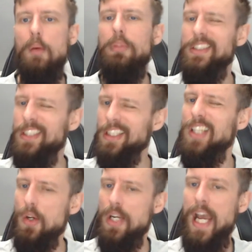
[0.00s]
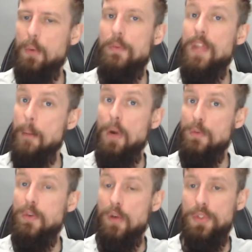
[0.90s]
But just don't hang with that
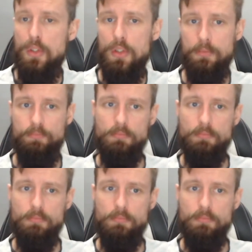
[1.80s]
mofo for too long.